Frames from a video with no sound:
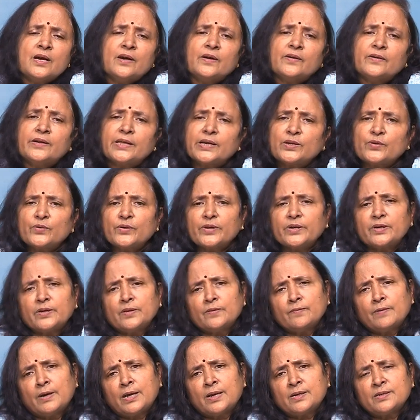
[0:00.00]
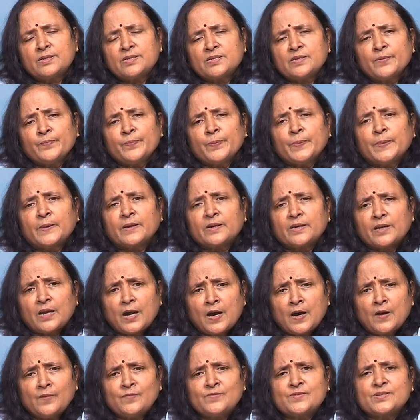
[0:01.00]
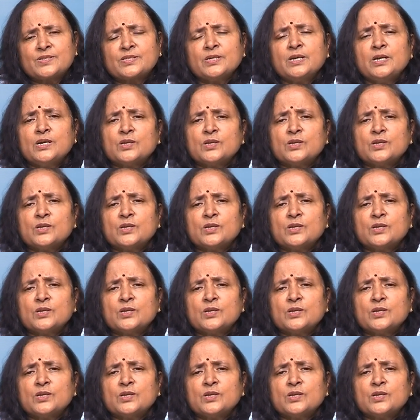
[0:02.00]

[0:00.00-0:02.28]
decorative arts, crafts.